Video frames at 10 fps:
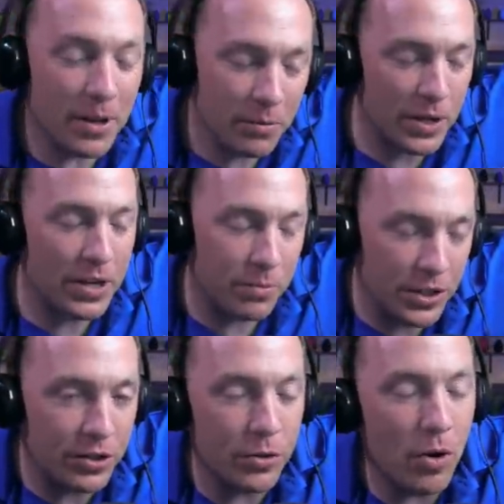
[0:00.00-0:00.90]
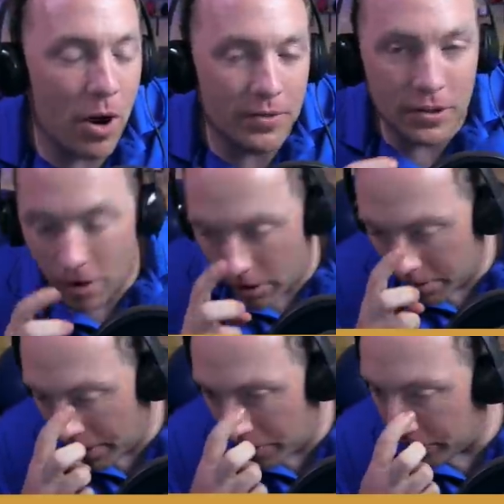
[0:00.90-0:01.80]
we do often talk
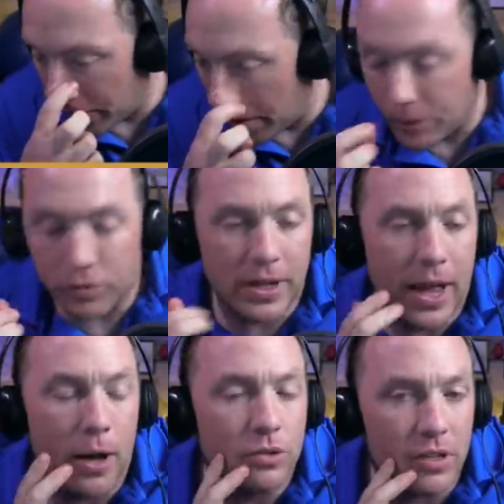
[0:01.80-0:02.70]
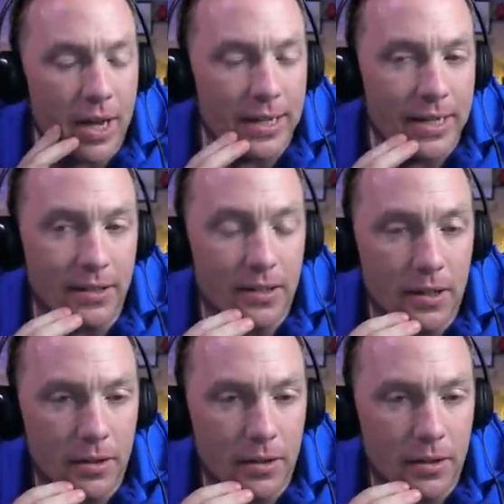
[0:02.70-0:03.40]
about using a house line in